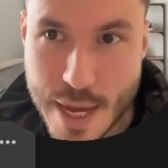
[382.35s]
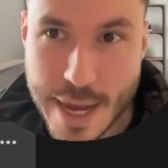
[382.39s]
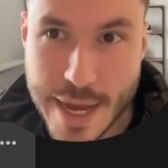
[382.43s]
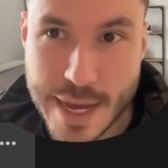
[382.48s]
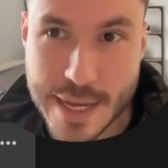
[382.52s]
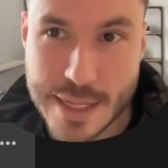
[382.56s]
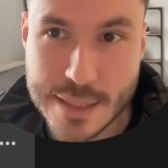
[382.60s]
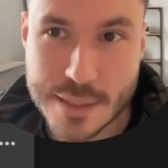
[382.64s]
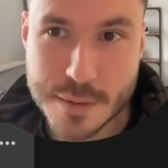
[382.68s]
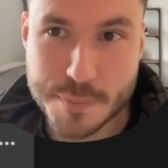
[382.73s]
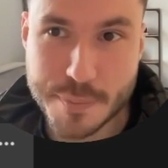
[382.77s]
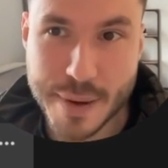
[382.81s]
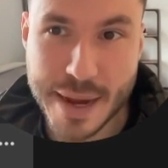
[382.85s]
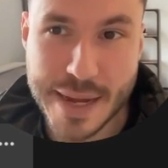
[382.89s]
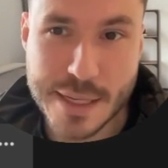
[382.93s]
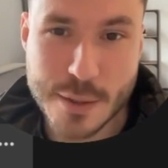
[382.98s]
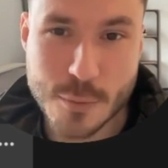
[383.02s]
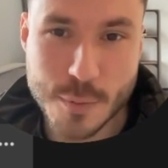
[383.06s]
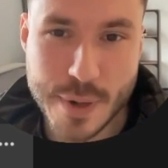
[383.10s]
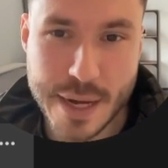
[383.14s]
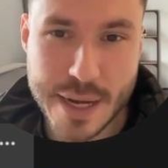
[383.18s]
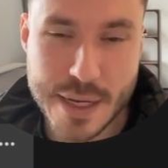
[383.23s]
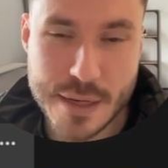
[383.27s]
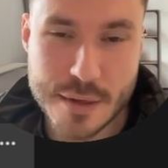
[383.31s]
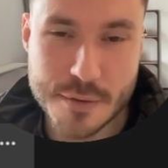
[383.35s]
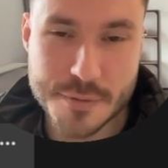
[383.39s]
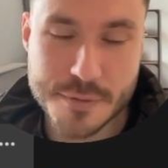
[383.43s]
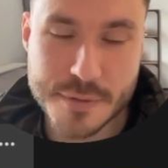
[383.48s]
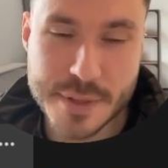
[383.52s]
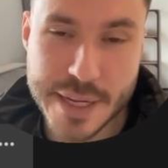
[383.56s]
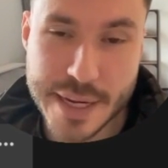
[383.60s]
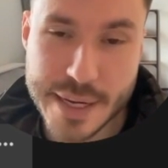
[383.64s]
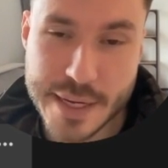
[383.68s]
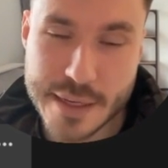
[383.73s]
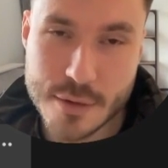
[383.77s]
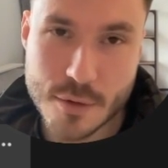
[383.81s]
And by the way, if
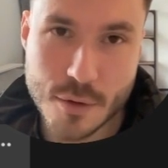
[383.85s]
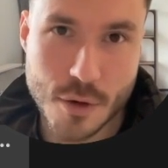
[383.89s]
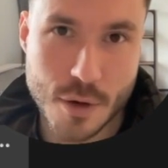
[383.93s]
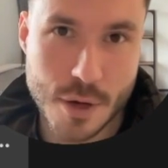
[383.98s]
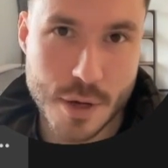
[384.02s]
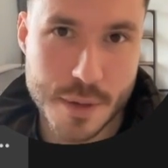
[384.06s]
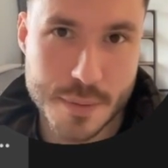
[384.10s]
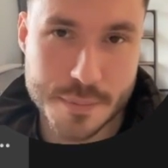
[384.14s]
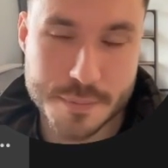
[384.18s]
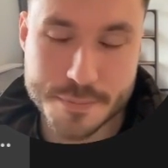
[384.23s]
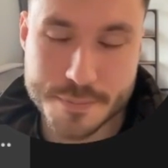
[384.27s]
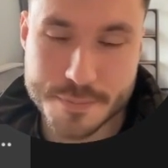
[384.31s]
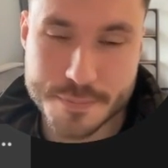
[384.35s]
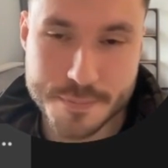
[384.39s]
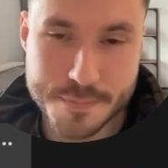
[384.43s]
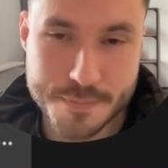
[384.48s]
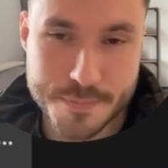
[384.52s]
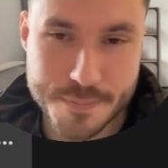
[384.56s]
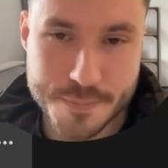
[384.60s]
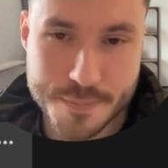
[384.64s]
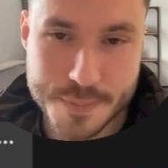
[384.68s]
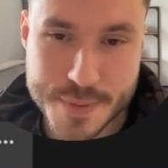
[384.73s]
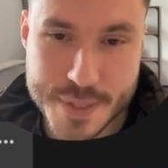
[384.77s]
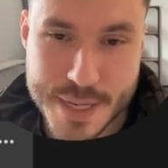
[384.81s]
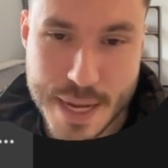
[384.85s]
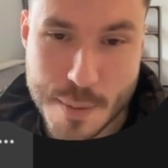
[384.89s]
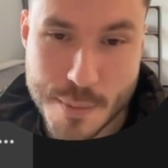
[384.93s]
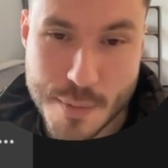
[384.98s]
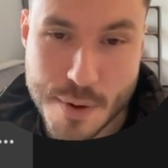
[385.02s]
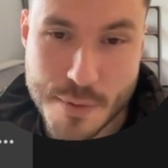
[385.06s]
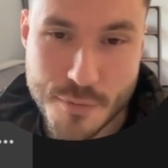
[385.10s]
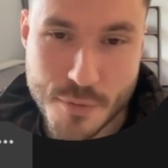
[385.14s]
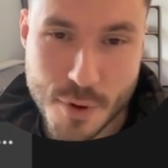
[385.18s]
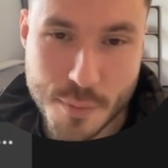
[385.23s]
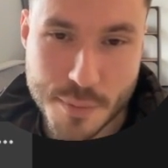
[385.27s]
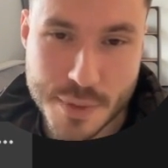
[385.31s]
Nick or
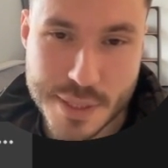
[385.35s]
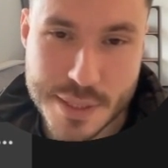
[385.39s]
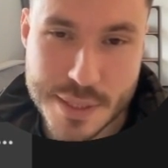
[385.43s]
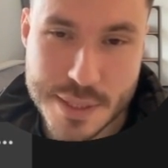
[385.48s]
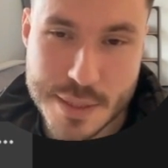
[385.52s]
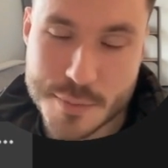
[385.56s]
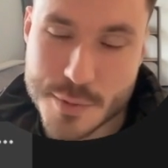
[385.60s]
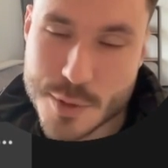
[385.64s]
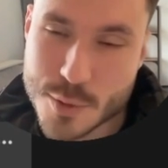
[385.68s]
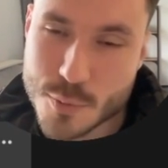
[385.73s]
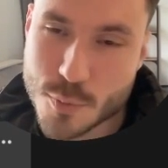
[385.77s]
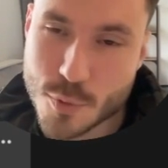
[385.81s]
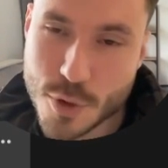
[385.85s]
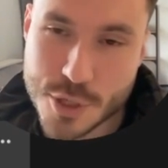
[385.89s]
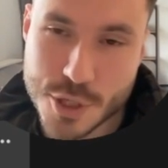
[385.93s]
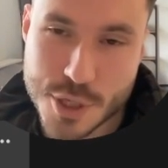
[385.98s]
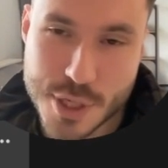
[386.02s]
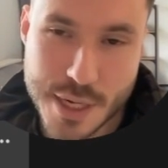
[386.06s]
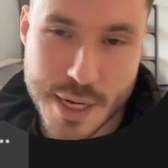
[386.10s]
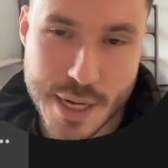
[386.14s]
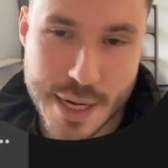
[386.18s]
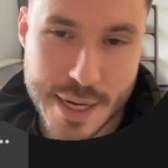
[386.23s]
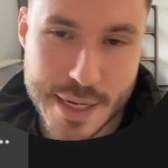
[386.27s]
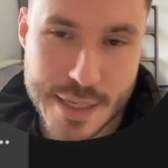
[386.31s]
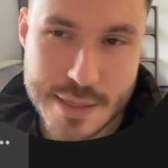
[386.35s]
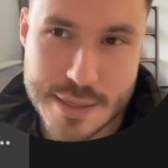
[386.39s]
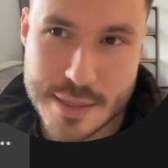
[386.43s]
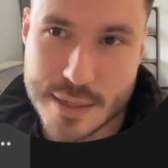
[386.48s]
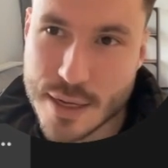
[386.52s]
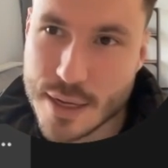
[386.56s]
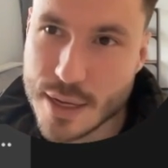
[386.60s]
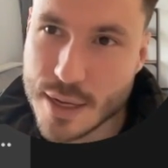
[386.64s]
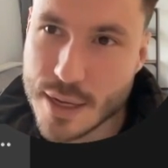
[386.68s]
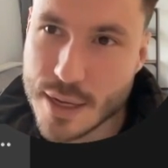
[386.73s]
someone from the team is watching, guys,